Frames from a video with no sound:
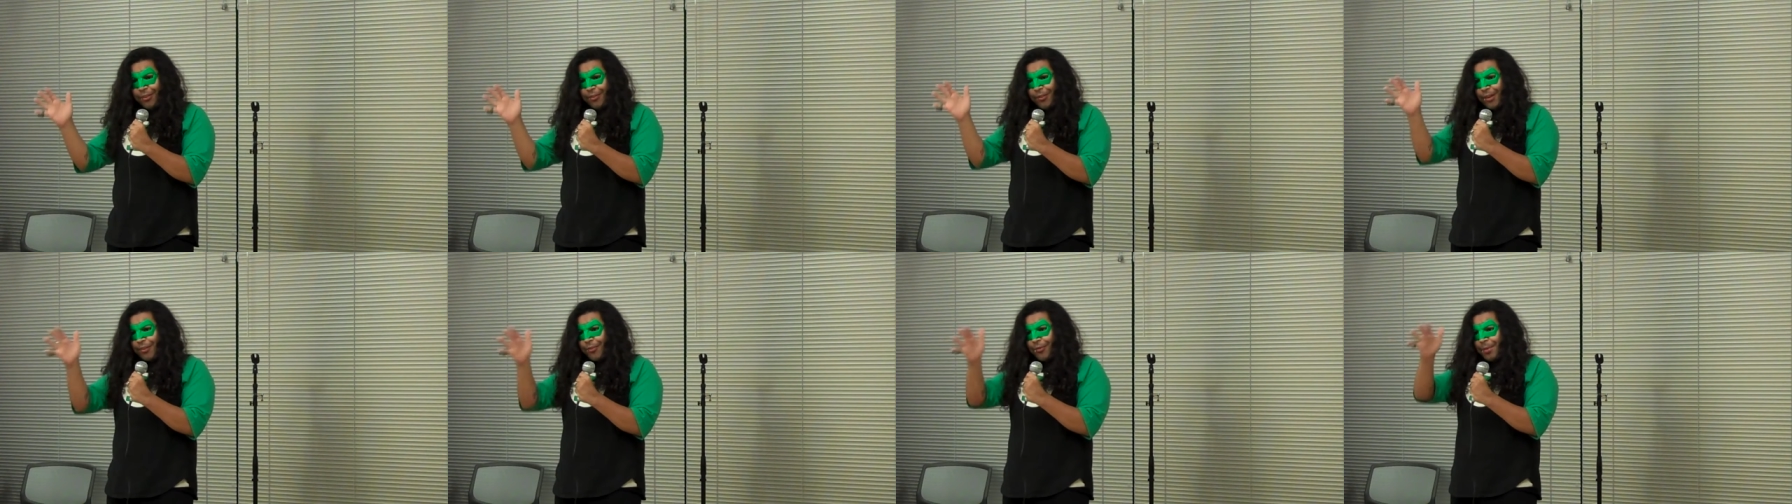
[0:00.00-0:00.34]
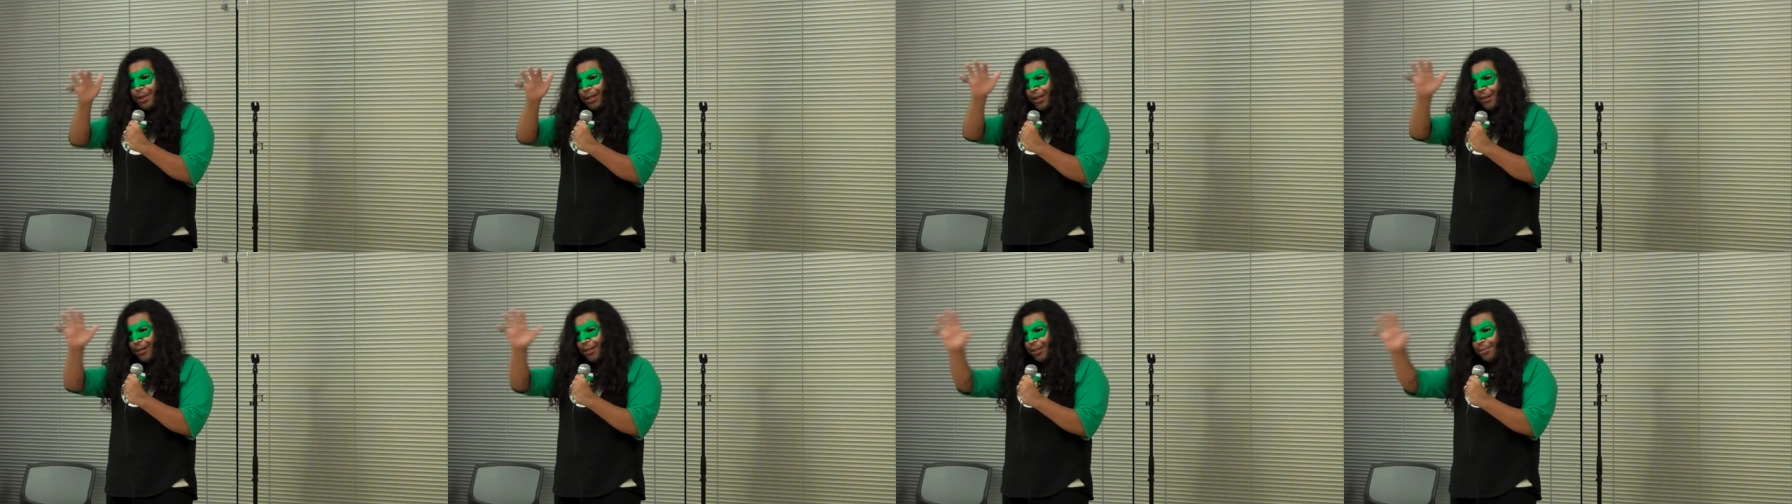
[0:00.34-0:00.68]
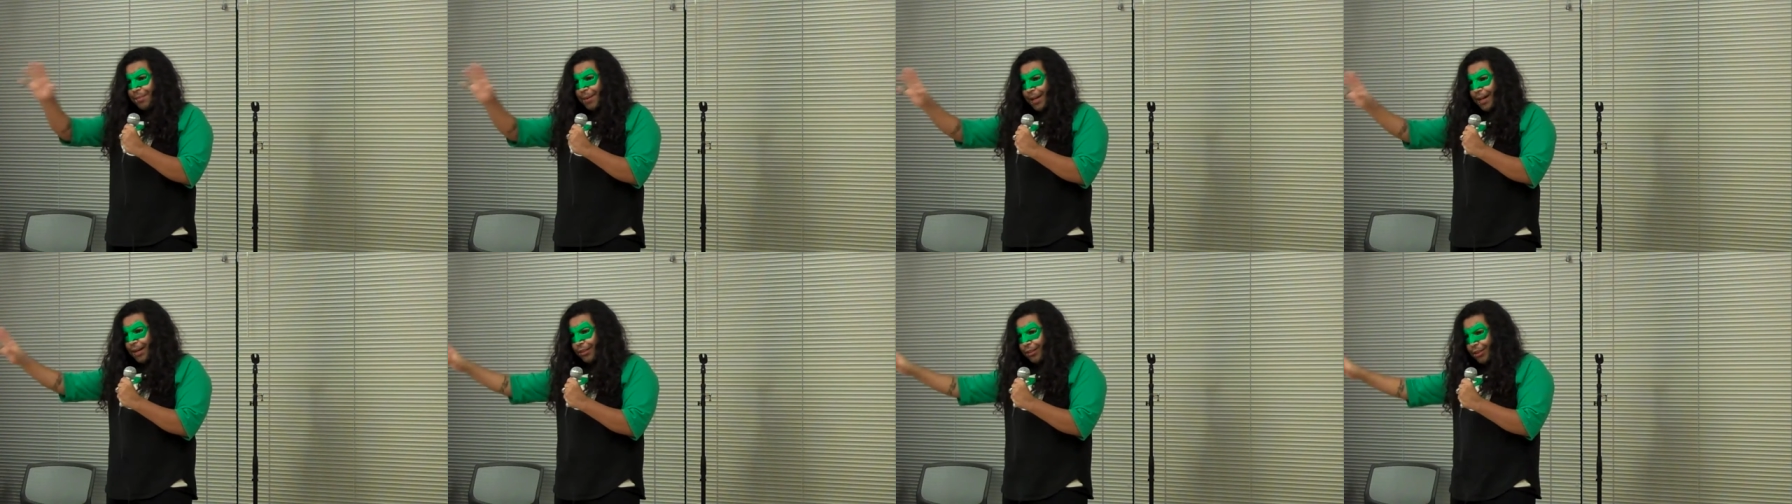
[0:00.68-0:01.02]
we're familiar
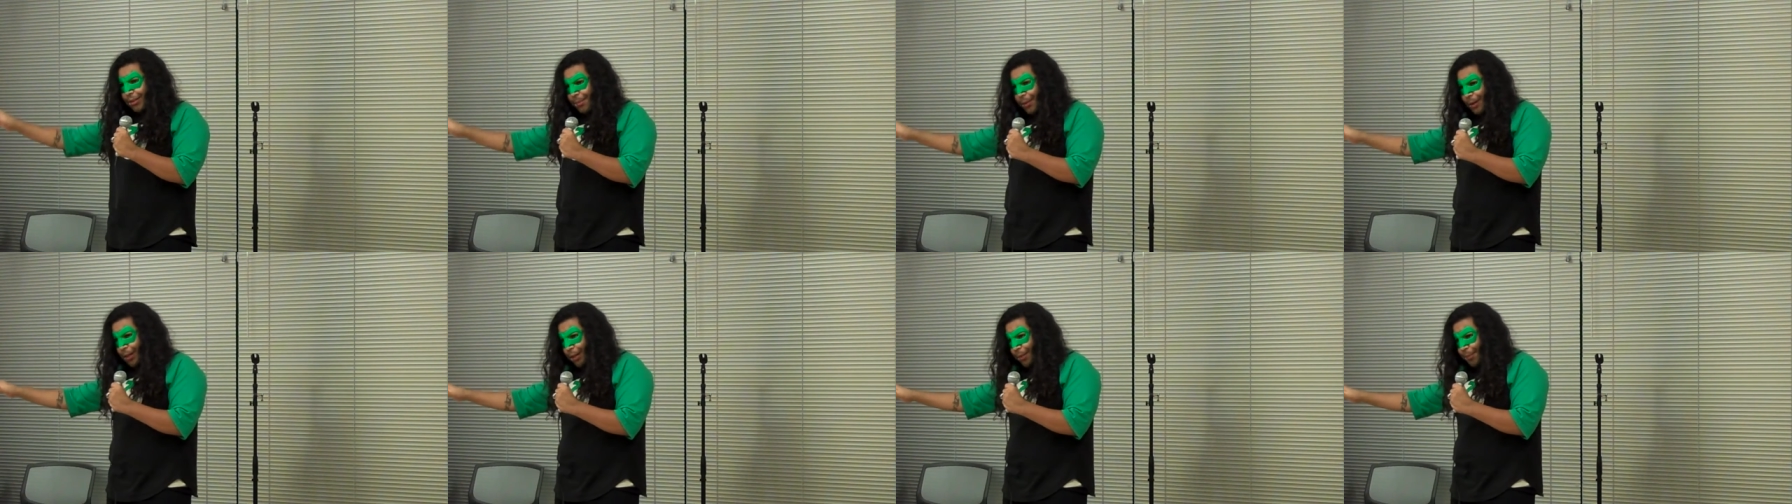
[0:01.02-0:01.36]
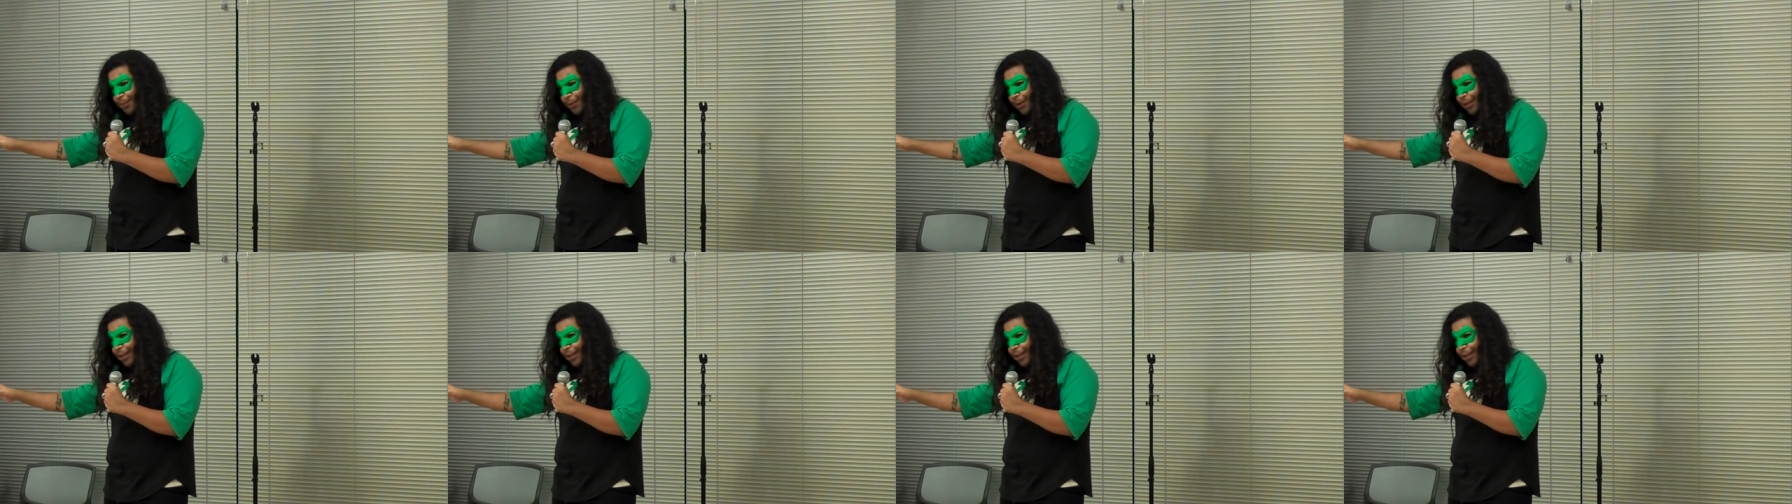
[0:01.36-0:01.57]
with the basketball